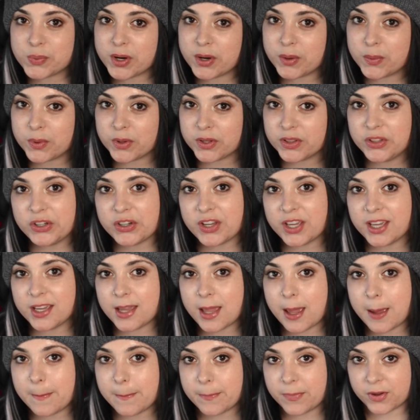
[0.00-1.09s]
where we're looking
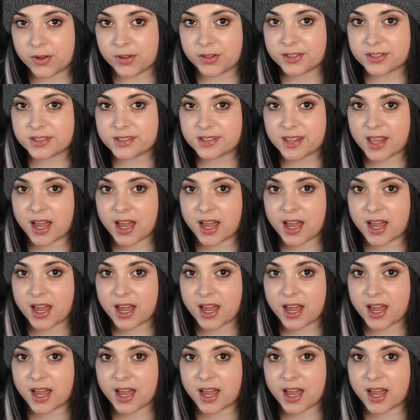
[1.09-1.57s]
at books